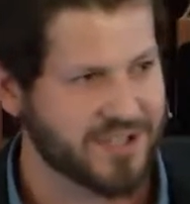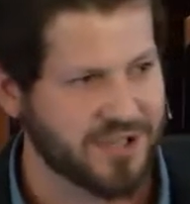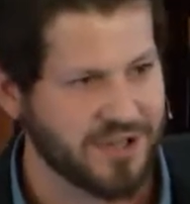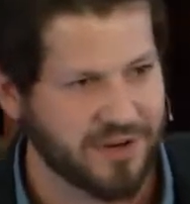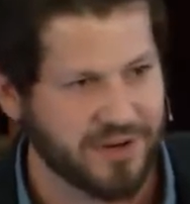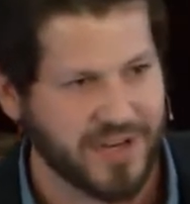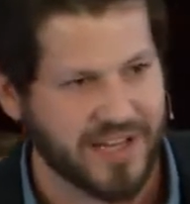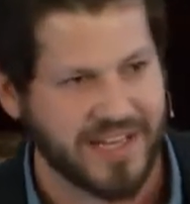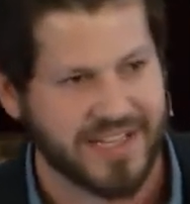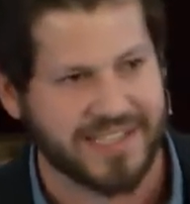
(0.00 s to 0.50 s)

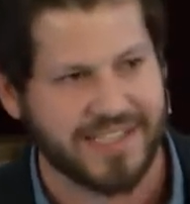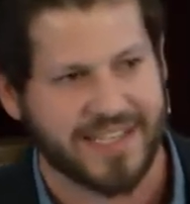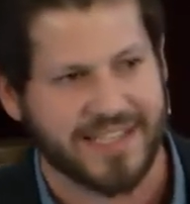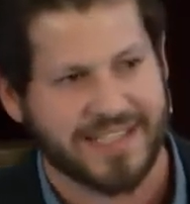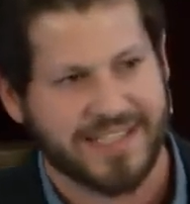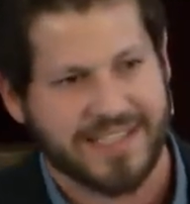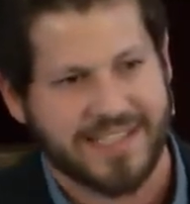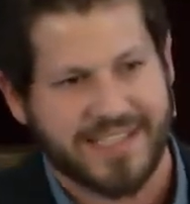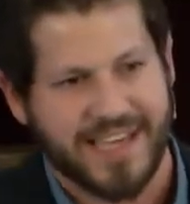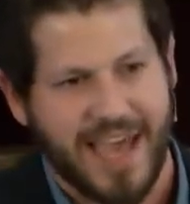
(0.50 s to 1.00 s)
Judah, he
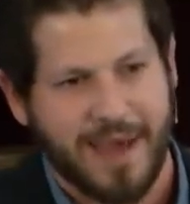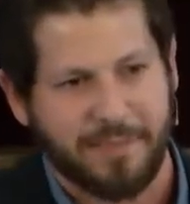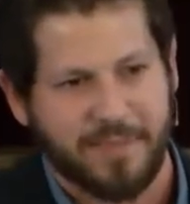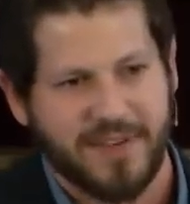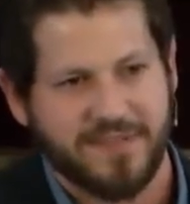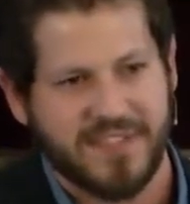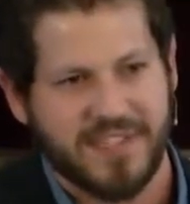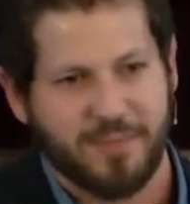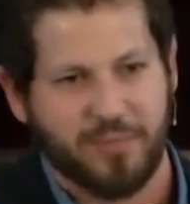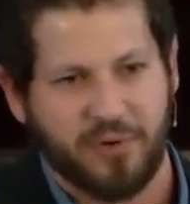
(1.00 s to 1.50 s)
takes these
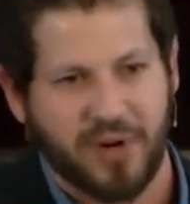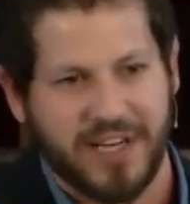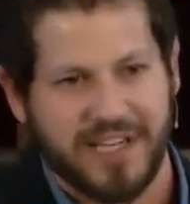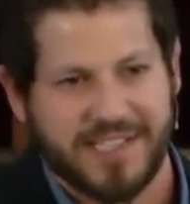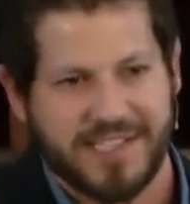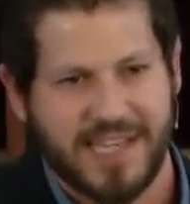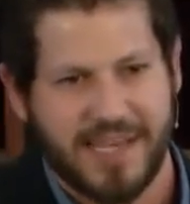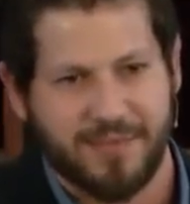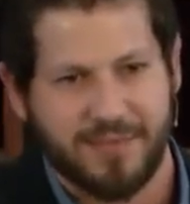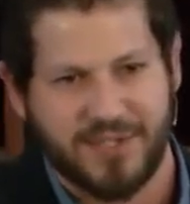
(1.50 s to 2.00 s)
captives and
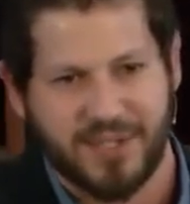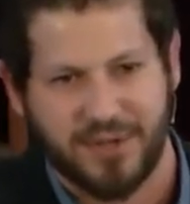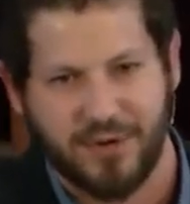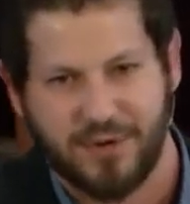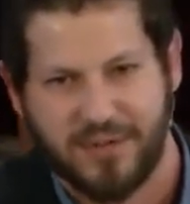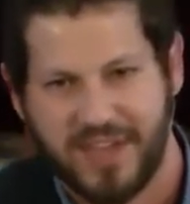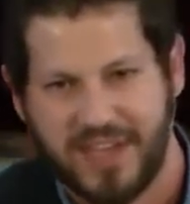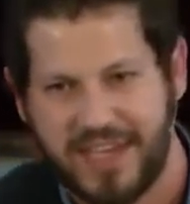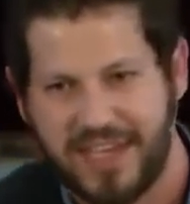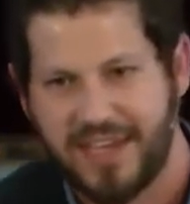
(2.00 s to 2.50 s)
brings them to
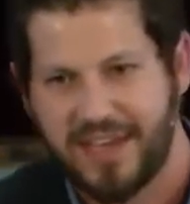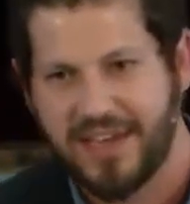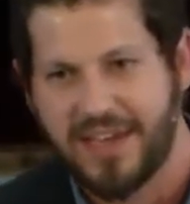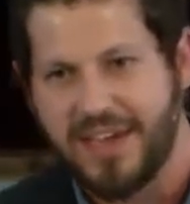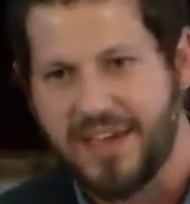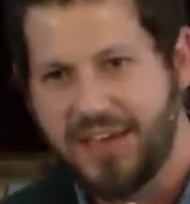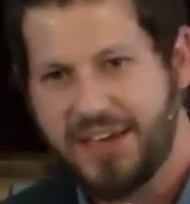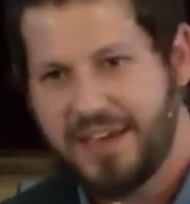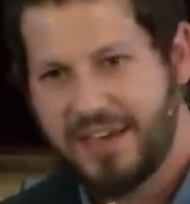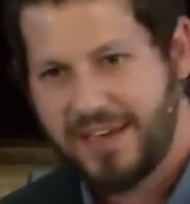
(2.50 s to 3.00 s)
the
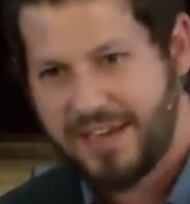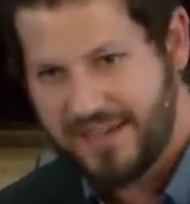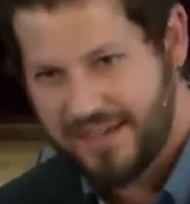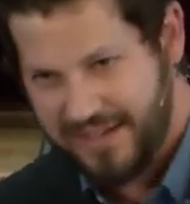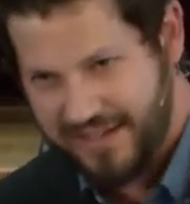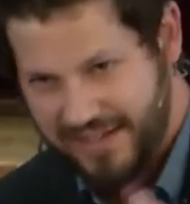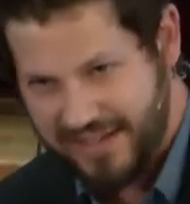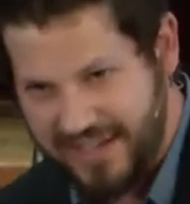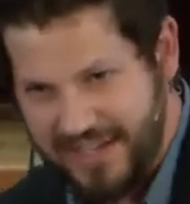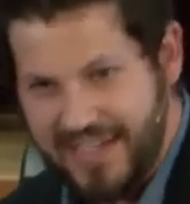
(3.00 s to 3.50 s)

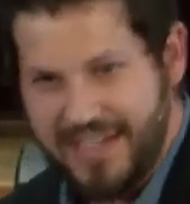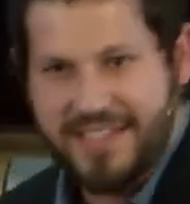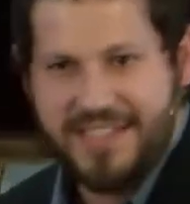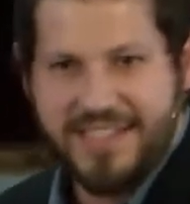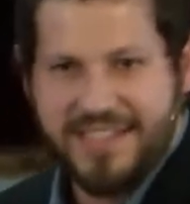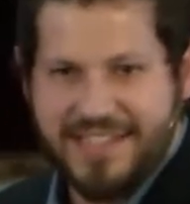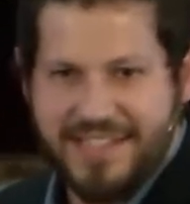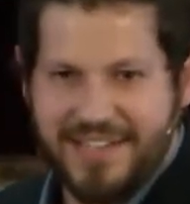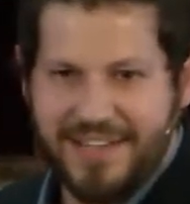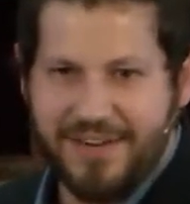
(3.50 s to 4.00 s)

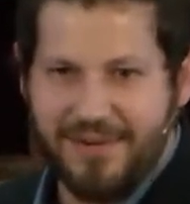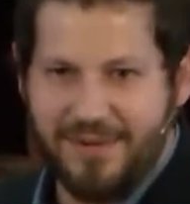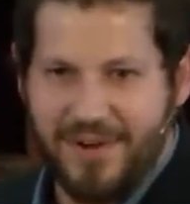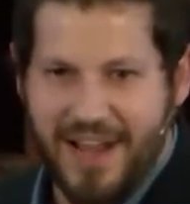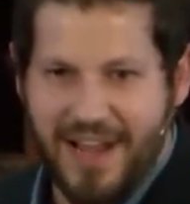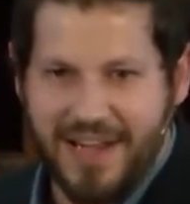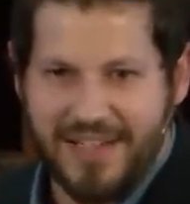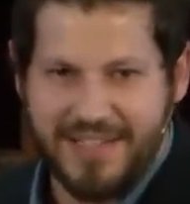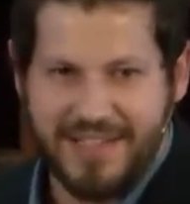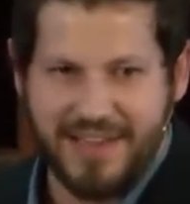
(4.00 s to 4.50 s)
east, right?